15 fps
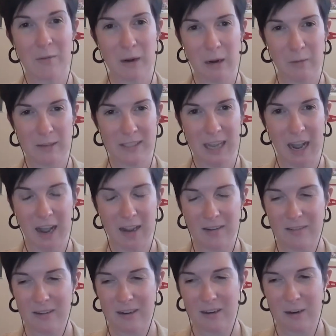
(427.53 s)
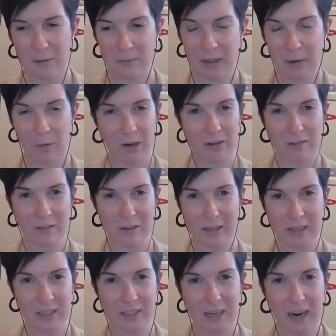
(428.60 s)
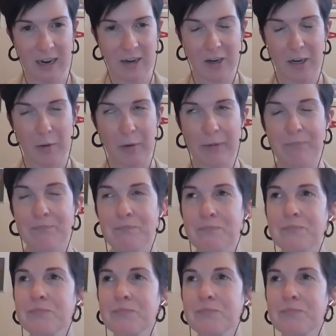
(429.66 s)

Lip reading: where I was at, they weren't looking to hire anyone.